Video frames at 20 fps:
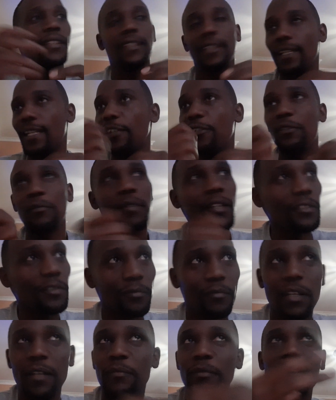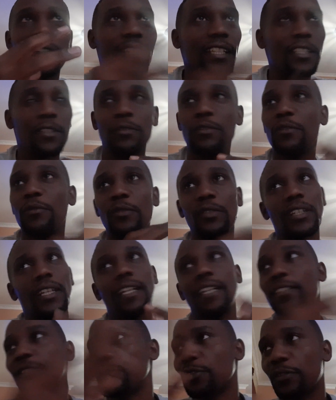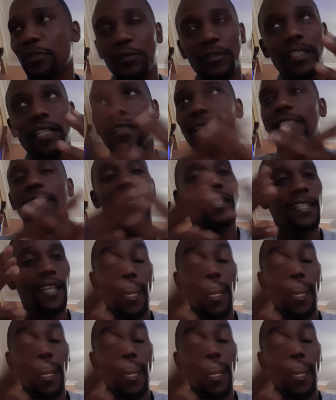Then I go back to mom, okay, you know what, I can talk to dad.